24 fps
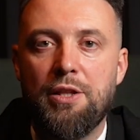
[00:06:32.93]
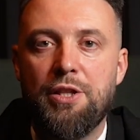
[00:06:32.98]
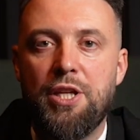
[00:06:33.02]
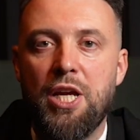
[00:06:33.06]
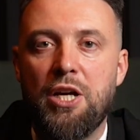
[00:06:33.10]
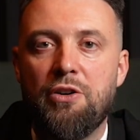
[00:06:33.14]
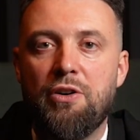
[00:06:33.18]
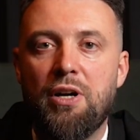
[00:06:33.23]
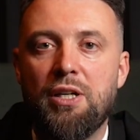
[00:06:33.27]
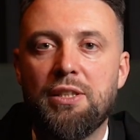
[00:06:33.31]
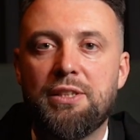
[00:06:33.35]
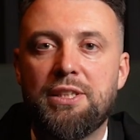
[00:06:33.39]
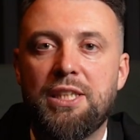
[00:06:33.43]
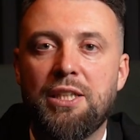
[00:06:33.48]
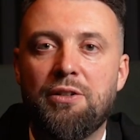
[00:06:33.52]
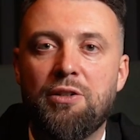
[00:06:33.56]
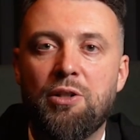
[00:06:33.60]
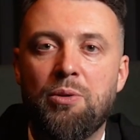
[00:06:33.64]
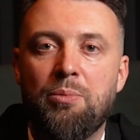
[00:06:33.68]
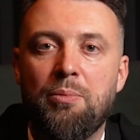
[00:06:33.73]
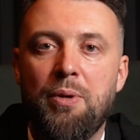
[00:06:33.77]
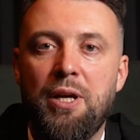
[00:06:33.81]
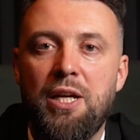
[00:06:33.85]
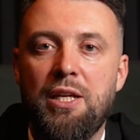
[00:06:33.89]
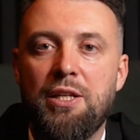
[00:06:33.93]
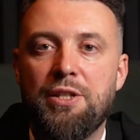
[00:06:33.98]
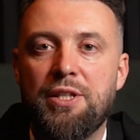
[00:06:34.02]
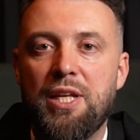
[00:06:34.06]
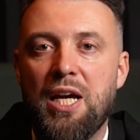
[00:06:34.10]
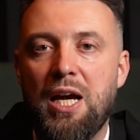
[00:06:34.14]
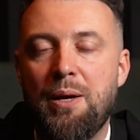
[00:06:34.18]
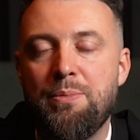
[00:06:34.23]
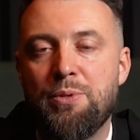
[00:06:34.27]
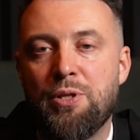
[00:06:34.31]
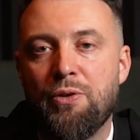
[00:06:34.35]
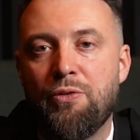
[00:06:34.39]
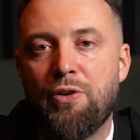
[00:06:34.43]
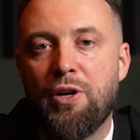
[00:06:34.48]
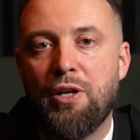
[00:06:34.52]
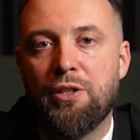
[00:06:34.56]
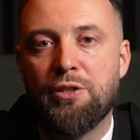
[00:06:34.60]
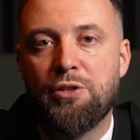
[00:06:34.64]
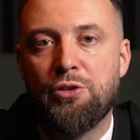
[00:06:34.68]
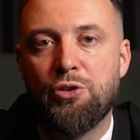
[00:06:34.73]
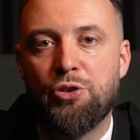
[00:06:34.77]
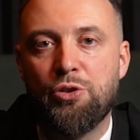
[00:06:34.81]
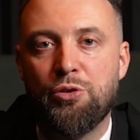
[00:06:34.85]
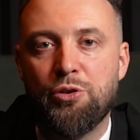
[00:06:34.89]
There are several main types of
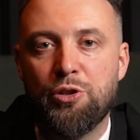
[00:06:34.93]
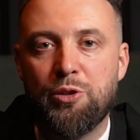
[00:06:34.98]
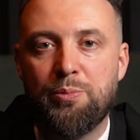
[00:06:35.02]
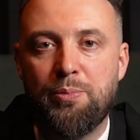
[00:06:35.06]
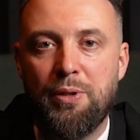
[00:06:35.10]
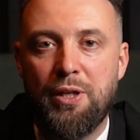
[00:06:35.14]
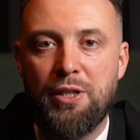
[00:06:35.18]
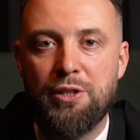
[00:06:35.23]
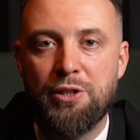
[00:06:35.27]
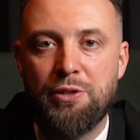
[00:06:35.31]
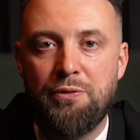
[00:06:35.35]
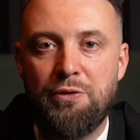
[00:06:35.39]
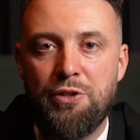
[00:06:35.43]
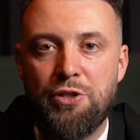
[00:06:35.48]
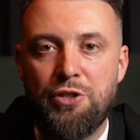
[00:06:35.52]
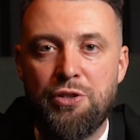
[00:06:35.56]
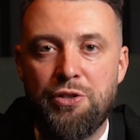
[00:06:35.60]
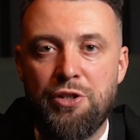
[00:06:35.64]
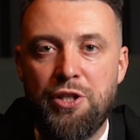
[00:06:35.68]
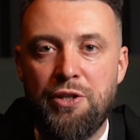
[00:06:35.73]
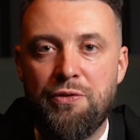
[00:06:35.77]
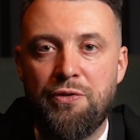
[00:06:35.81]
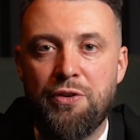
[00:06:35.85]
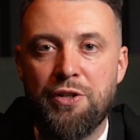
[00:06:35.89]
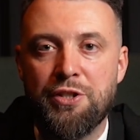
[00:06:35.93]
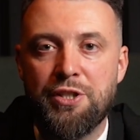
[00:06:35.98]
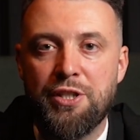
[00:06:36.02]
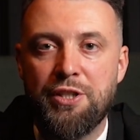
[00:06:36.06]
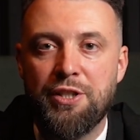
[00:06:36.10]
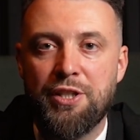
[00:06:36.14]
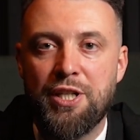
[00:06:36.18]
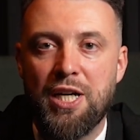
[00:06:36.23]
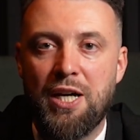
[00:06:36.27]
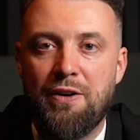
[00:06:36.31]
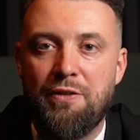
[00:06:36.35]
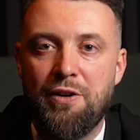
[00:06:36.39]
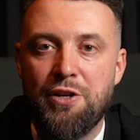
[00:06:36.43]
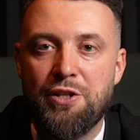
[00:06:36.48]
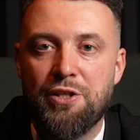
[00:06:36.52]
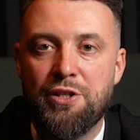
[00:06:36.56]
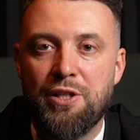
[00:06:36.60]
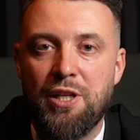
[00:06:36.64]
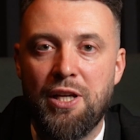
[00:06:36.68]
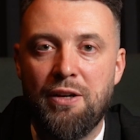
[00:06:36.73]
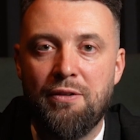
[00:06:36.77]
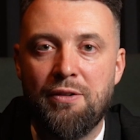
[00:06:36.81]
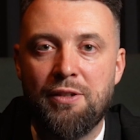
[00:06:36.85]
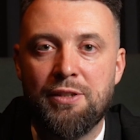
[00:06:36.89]
health insurance plans, which differs in coverage
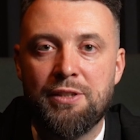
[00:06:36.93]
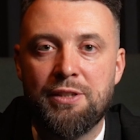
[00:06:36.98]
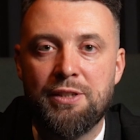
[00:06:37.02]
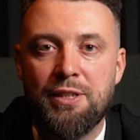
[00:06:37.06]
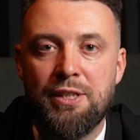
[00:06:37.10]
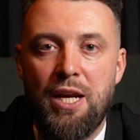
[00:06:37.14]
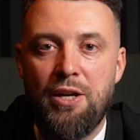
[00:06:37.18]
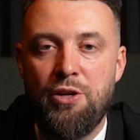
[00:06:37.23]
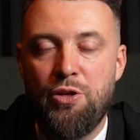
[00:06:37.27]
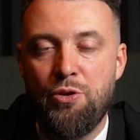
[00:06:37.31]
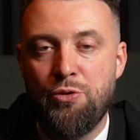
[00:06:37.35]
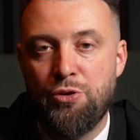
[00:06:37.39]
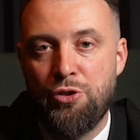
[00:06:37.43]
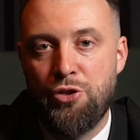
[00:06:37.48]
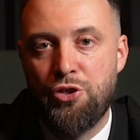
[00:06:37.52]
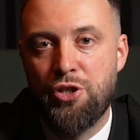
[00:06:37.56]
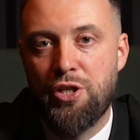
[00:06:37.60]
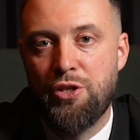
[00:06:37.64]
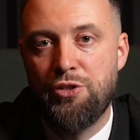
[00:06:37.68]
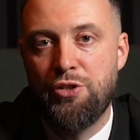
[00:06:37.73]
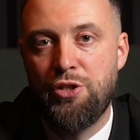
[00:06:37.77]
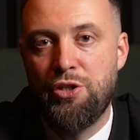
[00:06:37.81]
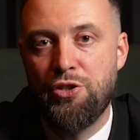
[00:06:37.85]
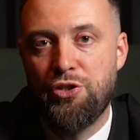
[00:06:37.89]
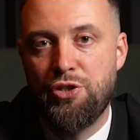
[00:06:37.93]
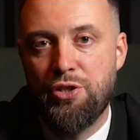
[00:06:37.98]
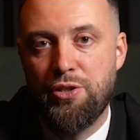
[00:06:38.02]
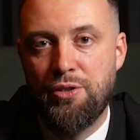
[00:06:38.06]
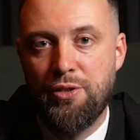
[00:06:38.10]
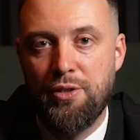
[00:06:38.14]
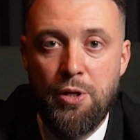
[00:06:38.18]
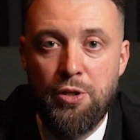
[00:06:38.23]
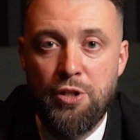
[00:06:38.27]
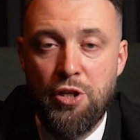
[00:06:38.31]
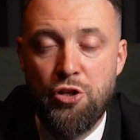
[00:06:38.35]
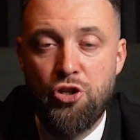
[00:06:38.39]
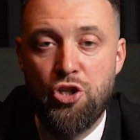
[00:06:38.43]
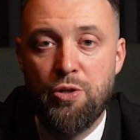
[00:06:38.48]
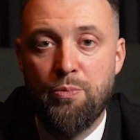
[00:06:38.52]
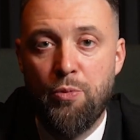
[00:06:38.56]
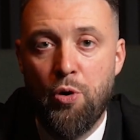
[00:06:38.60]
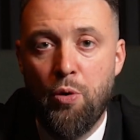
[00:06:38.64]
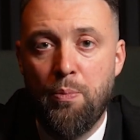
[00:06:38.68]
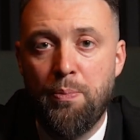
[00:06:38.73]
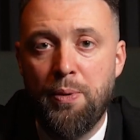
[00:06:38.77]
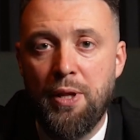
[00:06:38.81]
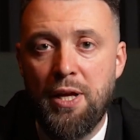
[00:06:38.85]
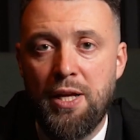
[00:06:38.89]
levels and usage condition. In
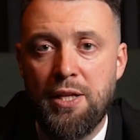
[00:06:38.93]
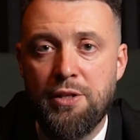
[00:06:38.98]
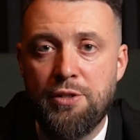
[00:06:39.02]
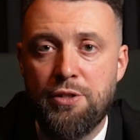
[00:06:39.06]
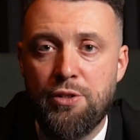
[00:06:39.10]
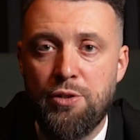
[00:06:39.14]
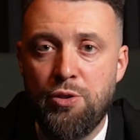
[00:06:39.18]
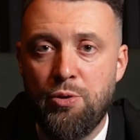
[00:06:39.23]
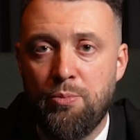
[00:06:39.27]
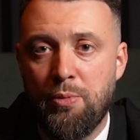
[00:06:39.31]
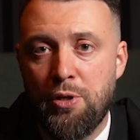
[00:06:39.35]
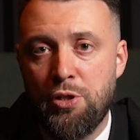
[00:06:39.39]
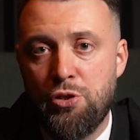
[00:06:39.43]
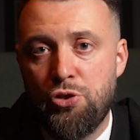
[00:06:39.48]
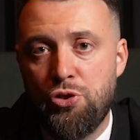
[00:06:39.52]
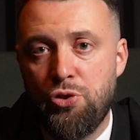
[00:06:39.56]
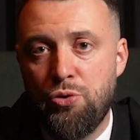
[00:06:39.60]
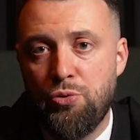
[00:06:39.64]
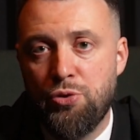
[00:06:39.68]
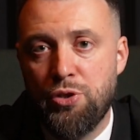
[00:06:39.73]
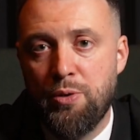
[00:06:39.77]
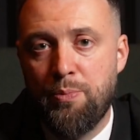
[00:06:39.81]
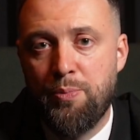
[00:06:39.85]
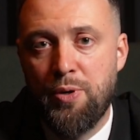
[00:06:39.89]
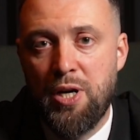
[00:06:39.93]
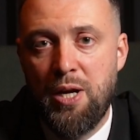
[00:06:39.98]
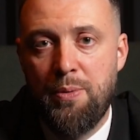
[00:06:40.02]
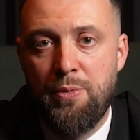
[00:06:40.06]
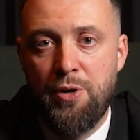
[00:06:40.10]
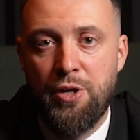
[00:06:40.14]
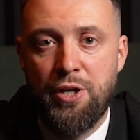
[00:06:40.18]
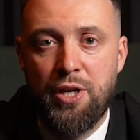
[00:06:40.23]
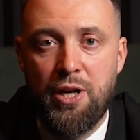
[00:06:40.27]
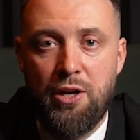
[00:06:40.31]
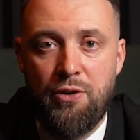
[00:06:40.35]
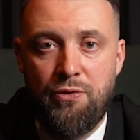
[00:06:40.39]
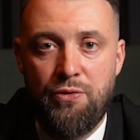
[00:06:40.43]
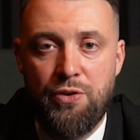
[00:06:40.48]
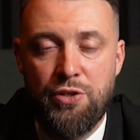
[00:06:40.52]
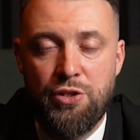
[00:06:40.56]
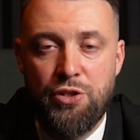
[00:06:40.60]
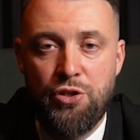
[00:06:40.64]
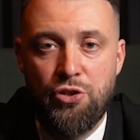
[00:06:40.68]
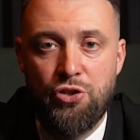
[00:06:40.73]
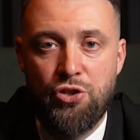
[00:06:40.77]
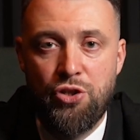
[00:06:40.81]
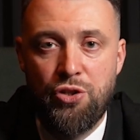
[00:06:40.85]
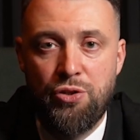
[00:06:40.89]
HMO plans, you must choose a primary care
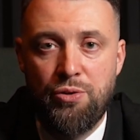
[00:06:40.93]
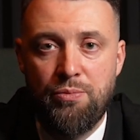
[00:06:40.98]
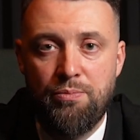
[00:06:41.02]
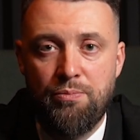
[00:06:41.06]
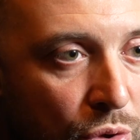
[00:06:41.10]
physician